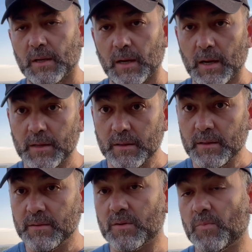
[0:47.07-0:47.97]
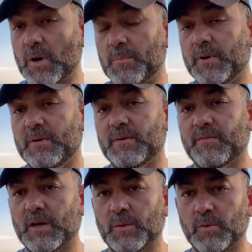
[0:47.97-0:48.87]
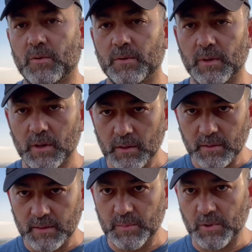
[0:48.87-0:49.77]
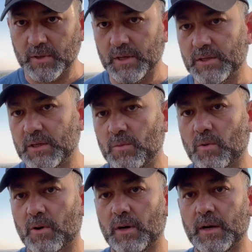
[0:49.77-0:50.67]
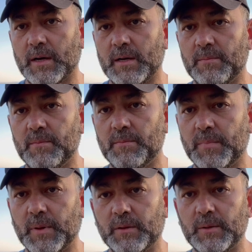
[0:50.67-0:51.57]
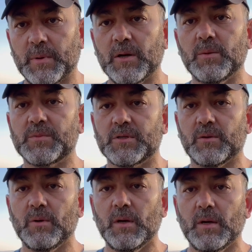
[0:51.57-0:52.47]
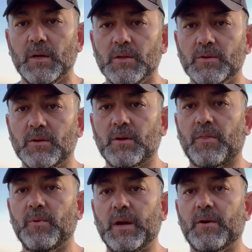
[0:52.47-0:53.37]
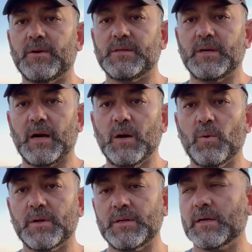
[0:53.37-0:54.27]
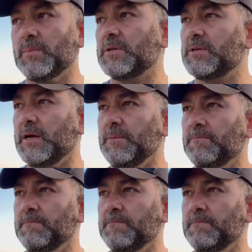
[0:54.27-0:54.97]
And is there properties available in the same location where I am building my home? So those are the three areas that I want to talk about today.